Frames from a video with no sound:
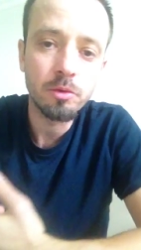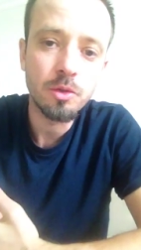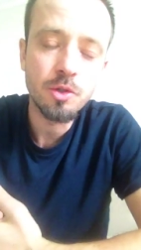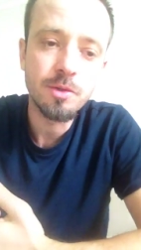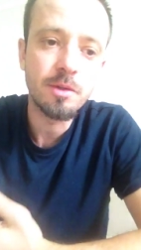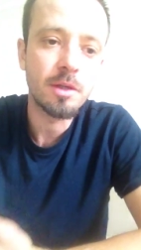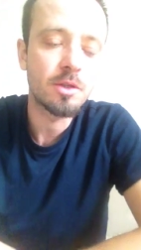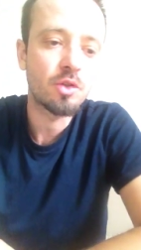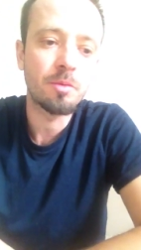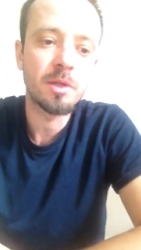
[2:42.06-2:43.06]
to choose the
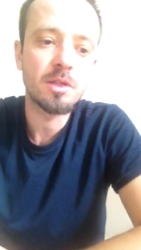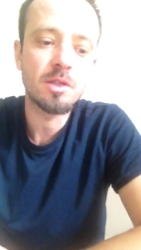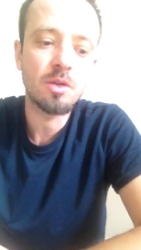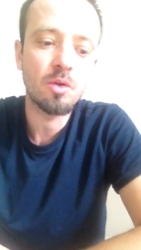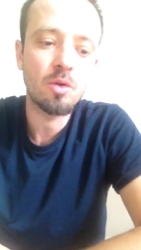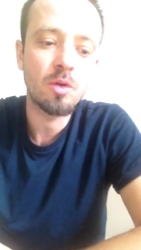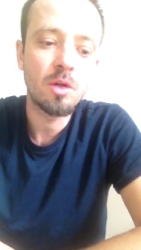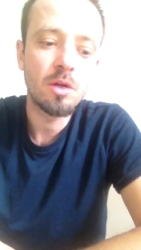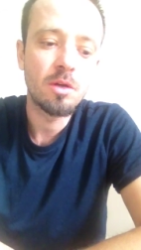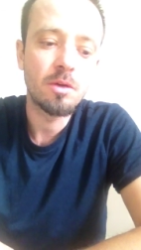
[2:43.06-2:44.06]
instruments, so
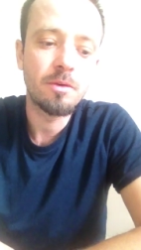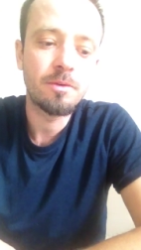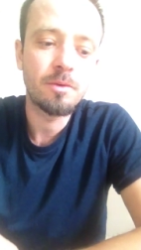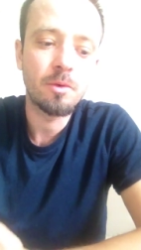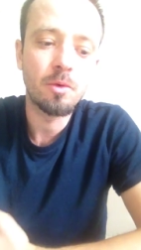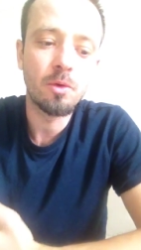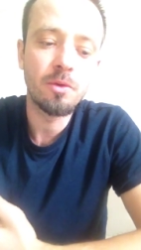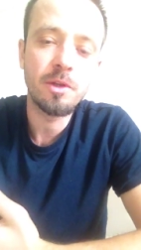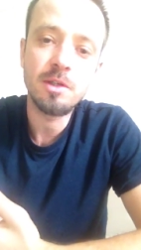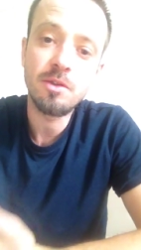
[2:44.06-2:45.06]
all
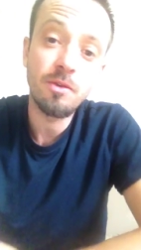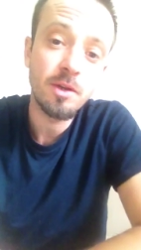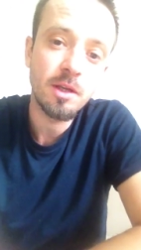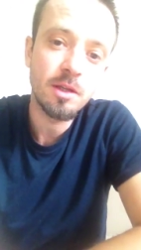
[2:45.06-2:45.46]
these three